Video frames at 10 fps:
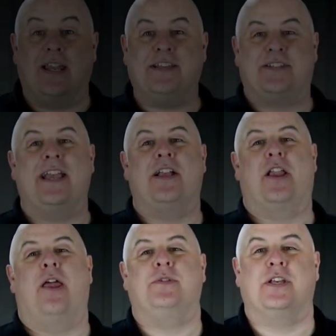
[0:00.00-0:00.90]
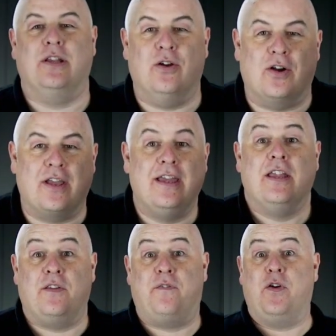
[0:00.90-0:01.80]
let's take a closer look.
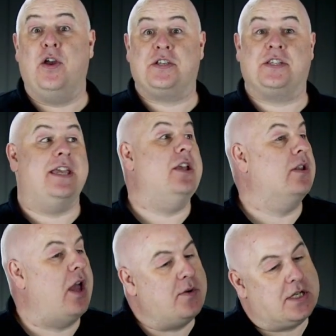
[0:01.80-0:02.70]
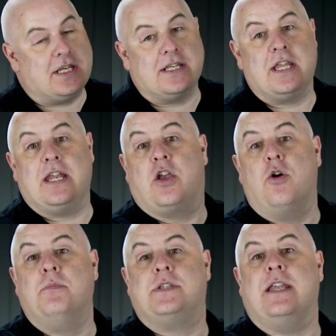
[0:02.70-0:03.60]
The first thing you'll notice is that it
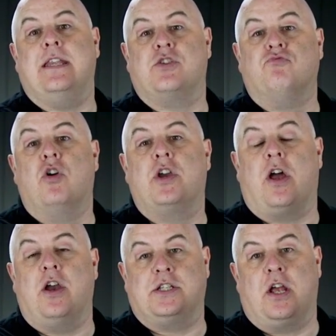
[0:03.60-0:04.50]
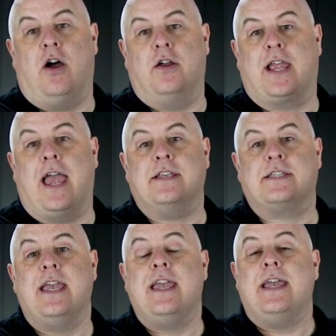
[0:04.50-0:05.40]
comes in this ruggedized hard
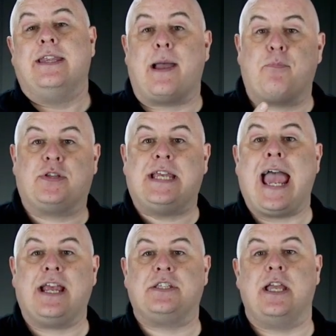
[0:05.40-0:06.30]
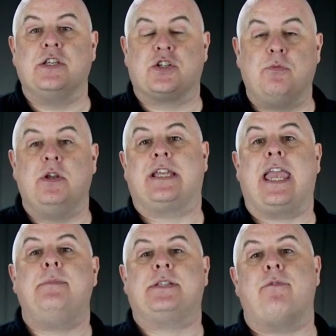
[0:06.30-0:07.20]
case that protects the instrument,
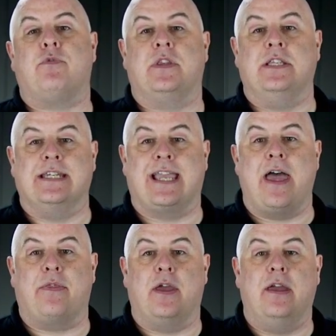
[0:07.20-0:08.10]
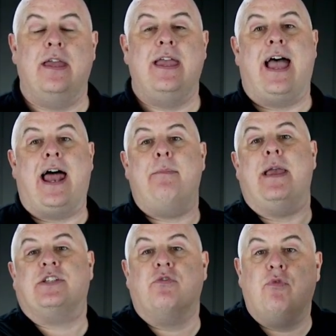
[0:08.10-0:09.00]
keeps everything together, and it
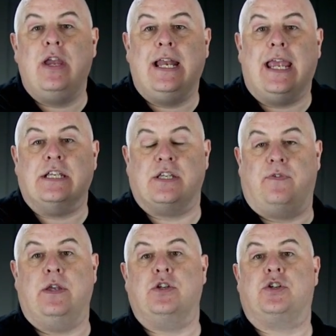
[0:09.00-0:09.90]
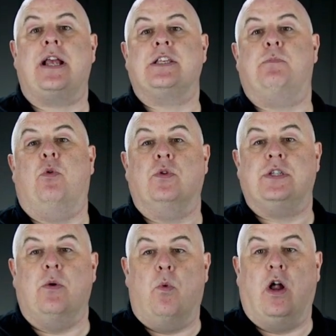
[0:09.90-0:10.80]
makes it really easy for you to
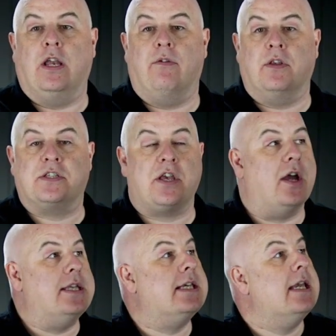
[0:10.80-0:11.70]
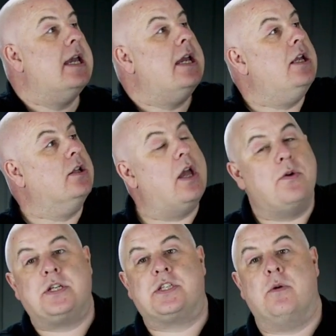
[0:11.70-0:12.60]
transport it while you're on site. You'll
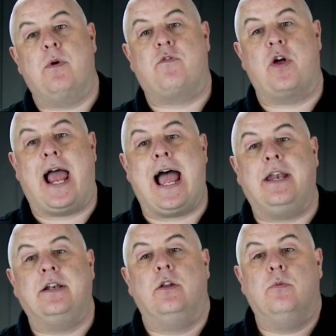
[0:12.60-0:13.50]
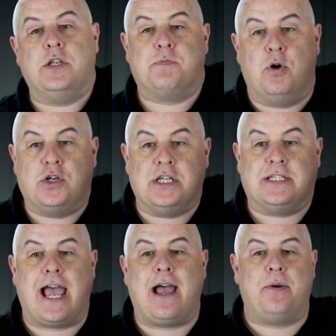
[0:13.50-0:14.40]
notice that we've got a handle which pushes
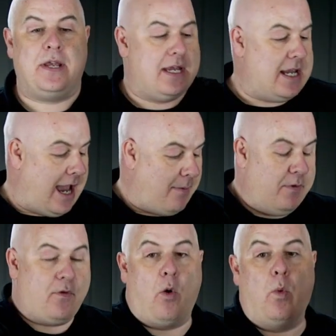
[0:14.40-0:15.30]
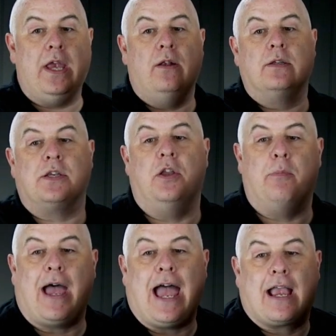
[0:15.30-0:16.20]
down, and we've got wheels on the
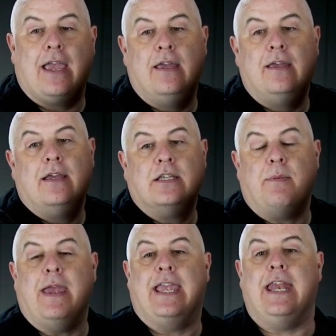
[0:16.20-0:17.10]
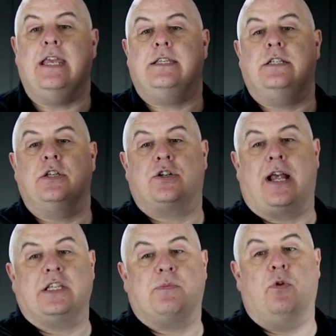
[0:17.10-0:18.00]
back to make it easy to
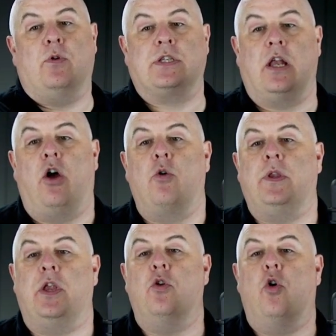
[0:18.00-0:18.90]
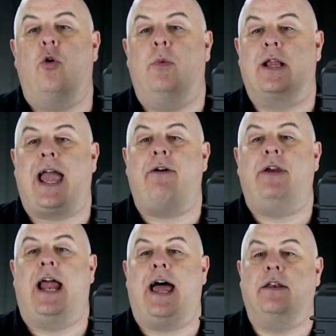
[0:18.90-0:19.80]
transport, along with the normal
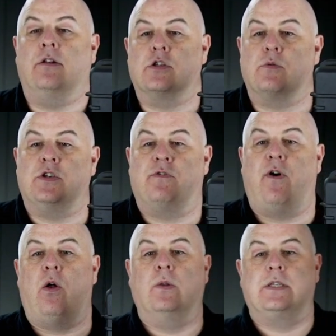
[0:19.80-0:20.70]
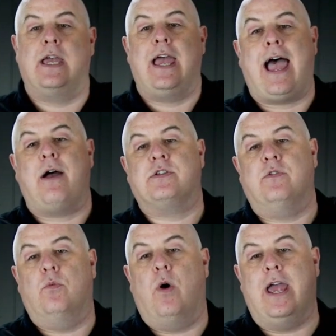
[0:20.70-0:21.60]
carrying handles which fold out
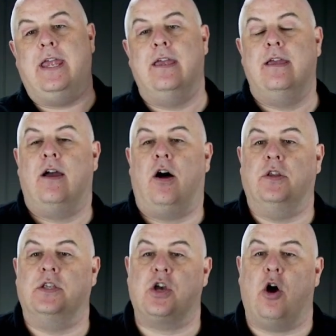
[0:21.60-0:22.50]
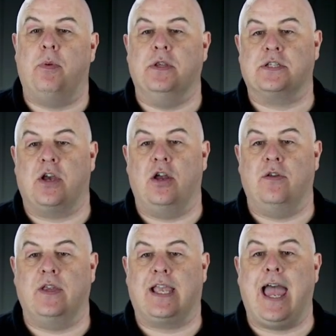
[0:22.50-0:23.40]
of the way on the top and side
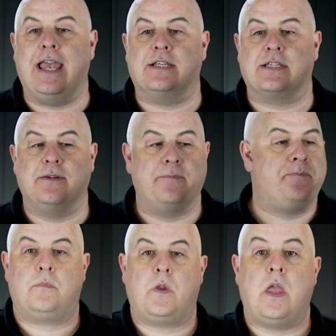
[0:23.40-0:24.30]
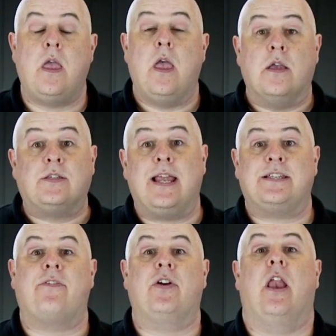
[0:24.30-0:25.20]
of the case. So
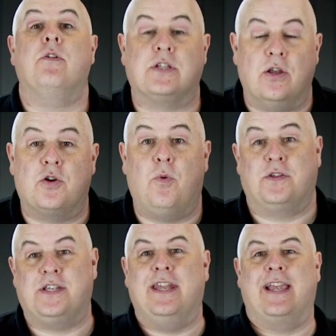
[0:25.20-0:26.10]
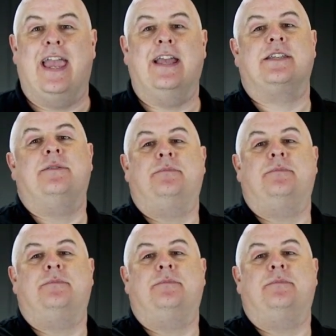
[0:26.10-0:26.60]
let's have a close look what's in the kit.